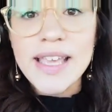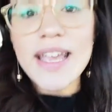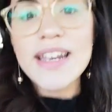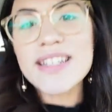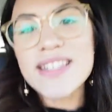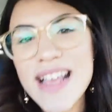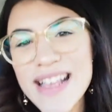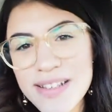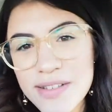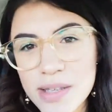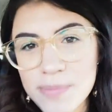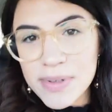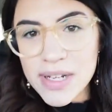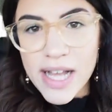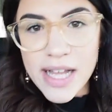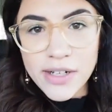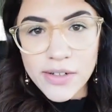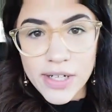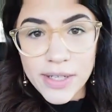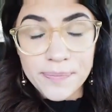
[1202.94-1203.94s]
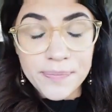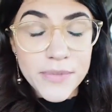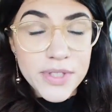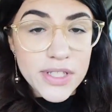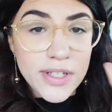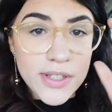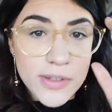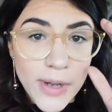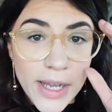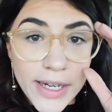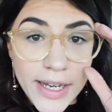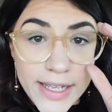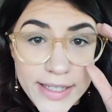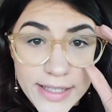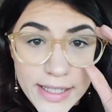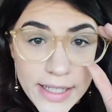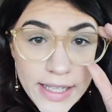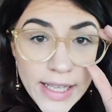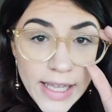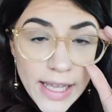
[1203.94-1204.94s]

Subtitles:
Yeah, it just tastes really banana-y, so it's quite nice.